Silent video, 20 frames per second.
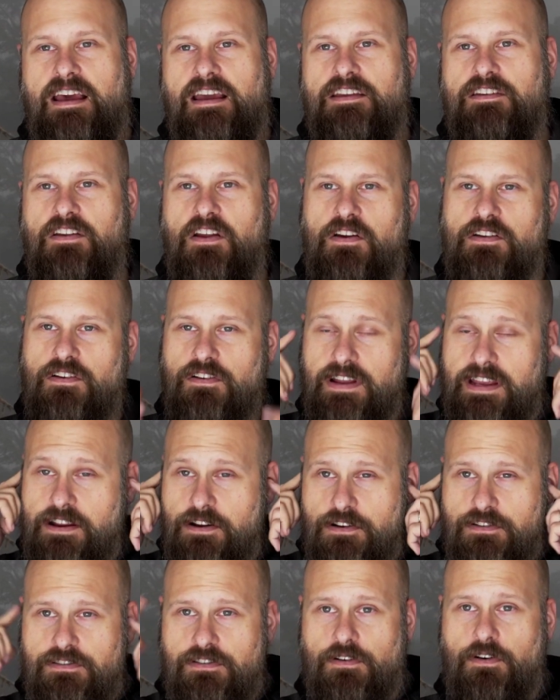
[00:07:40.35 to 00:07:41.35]
You know, your
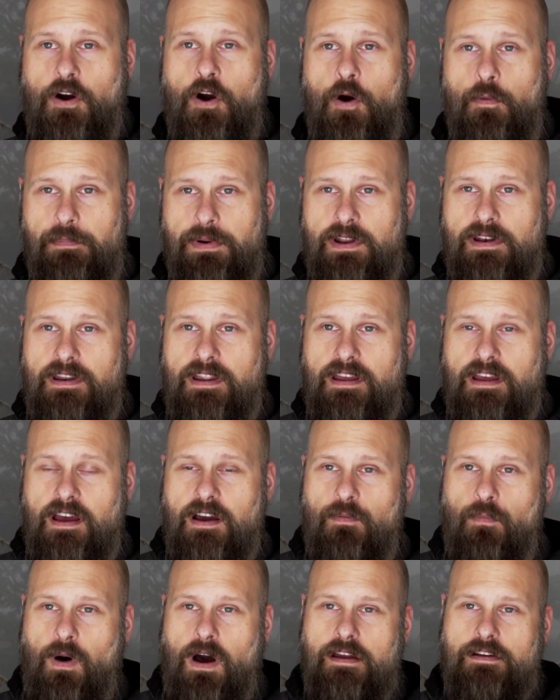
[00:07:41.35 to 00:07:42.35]
ears are open
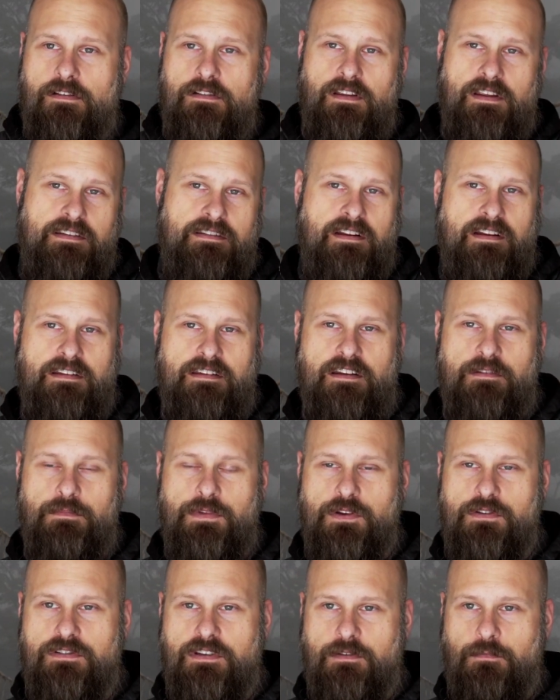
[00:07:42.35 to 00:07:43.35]
while you're listening to the
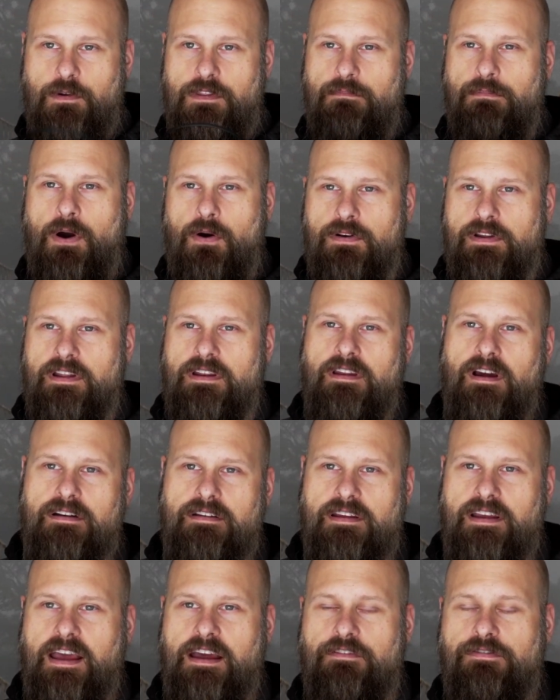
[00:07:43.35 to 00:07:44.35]
music with bone
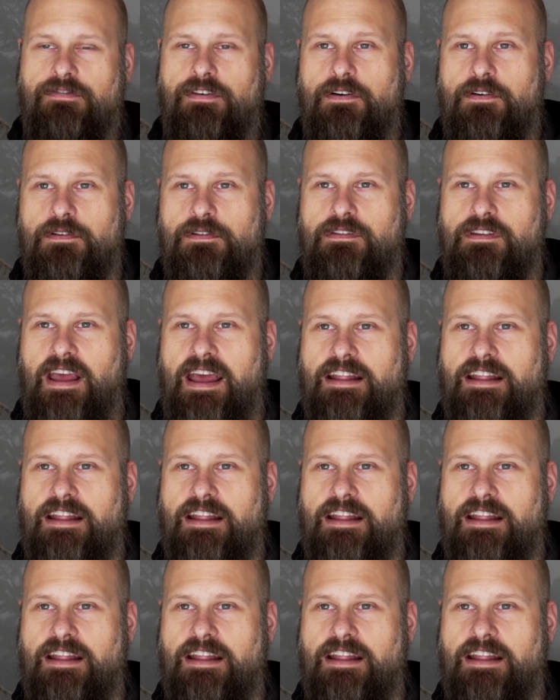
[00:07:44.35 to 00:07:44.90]
conducting headphones.